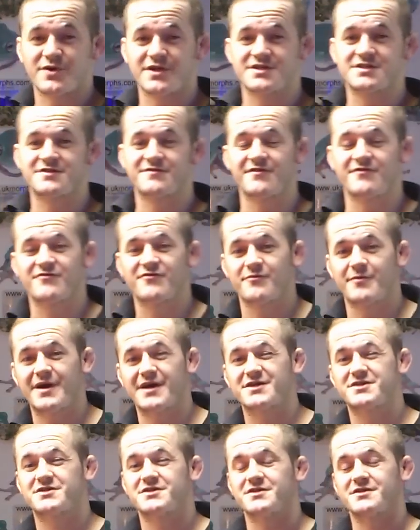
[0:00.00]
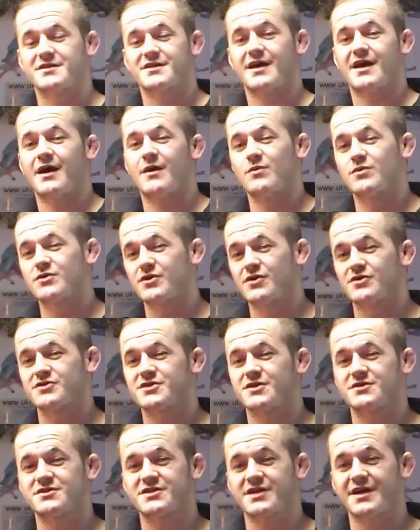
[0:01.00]
piece of information, I would
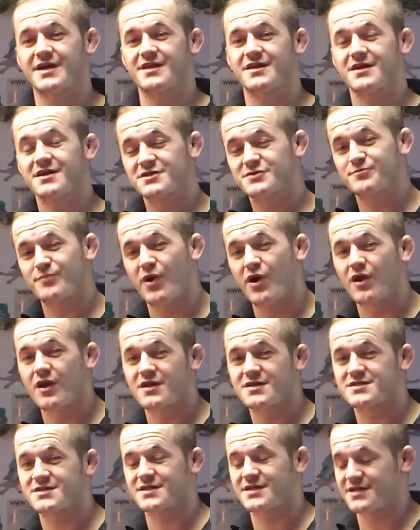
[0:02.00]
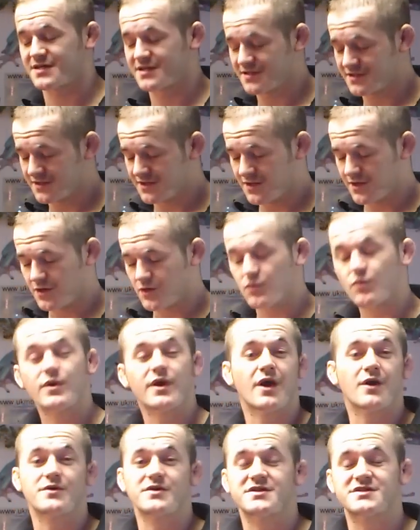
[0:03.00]
also say that as policy
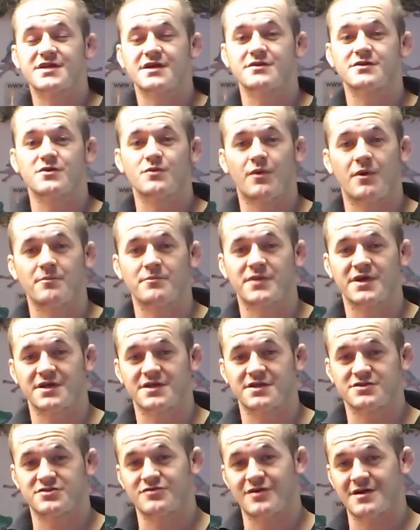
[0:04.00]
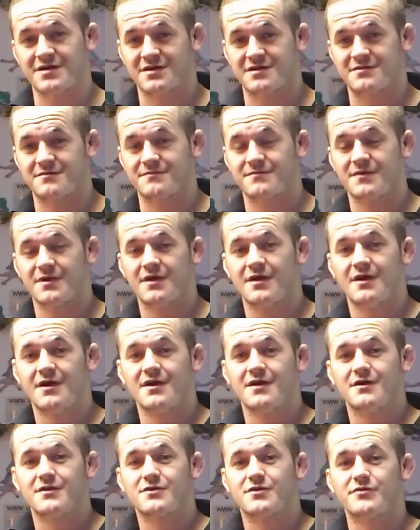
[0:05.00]
we only sell you one bearded dragon.
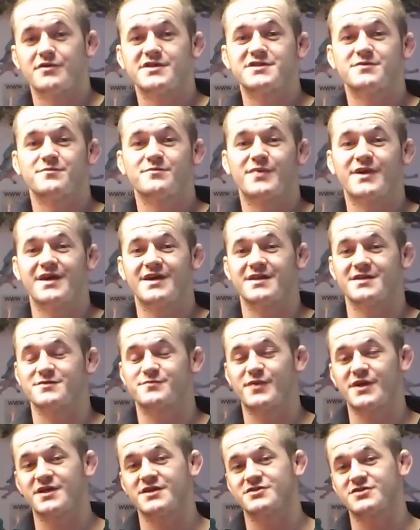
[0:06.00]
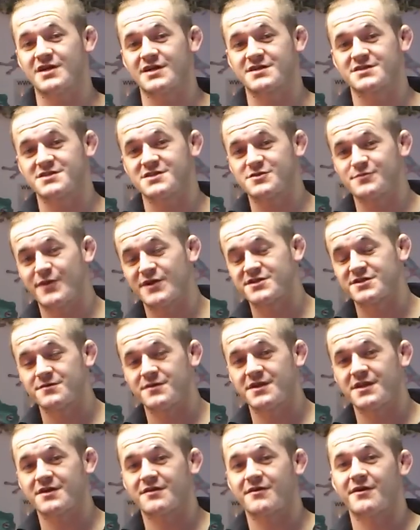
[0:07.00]
The reason being is bearded dragons,
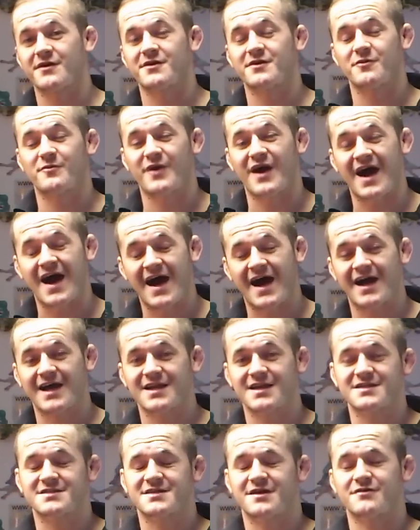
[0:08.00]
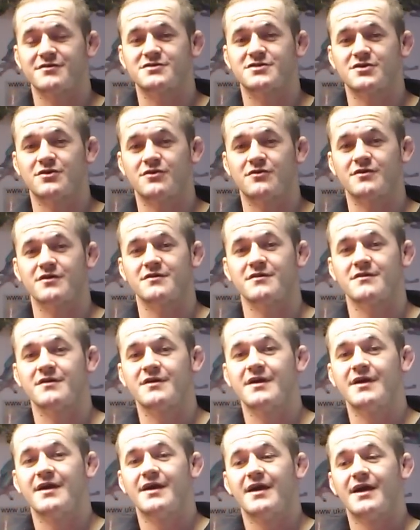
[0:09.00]
especially when they're growing up, are highly territorial
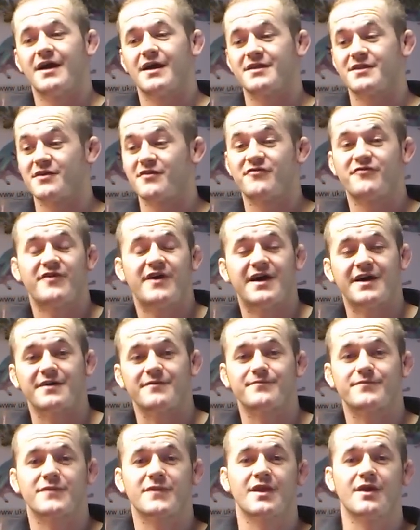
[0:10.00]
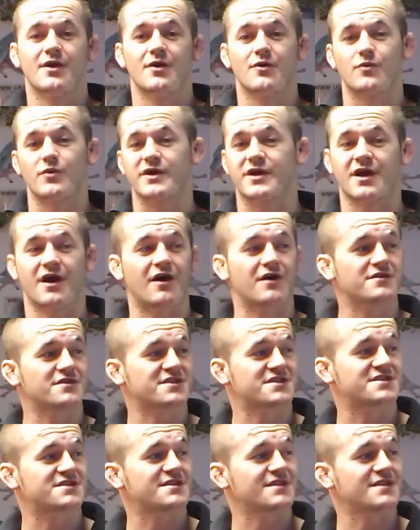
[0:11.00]
and they'll fight. We can't